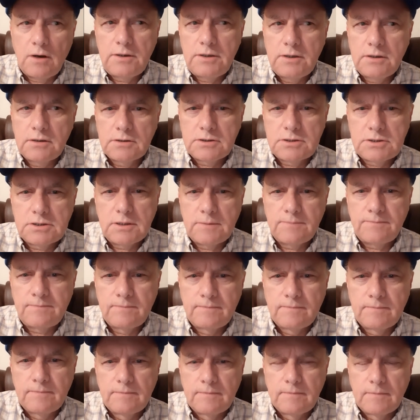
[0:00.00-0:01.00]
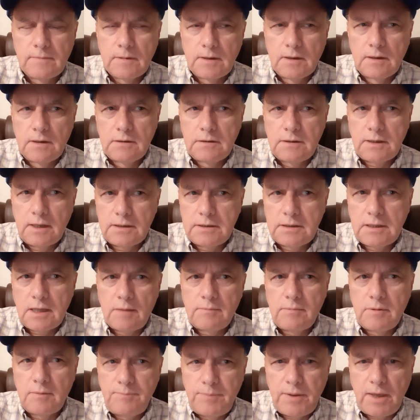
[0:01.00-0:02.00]
dealership, that
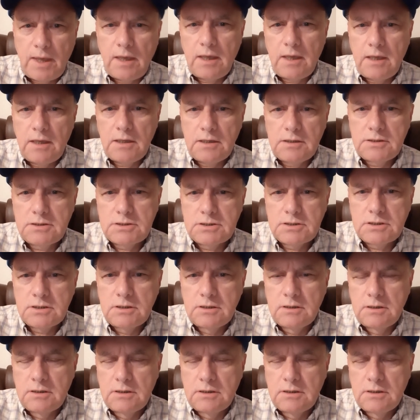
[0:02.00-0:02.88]
double page